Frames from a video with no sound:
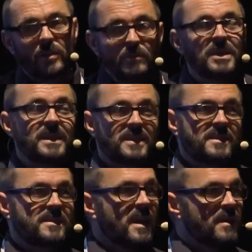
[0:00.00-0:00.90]

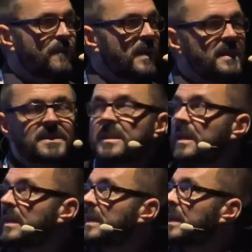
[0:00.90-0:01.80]
humanist typeface
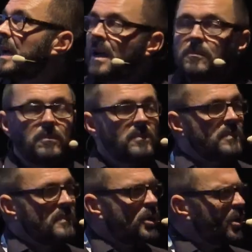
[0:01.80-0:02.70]
um,
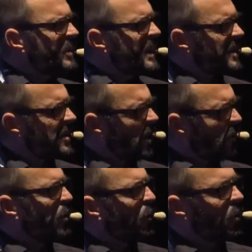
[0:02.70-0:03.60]
humanist,
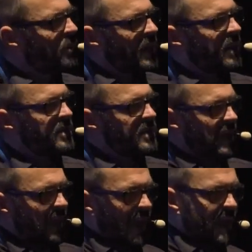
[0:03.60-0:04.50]
so called, because
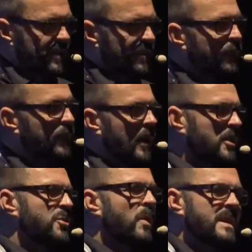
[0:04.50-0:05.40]
it has
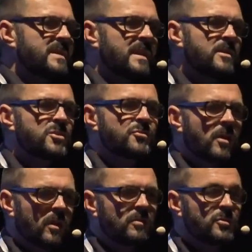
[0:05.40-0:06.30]
fluctuating
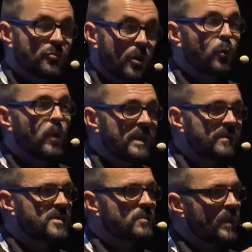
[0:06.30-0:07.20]
stroke, stroke
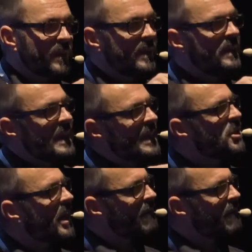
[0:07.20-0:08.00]
widths within each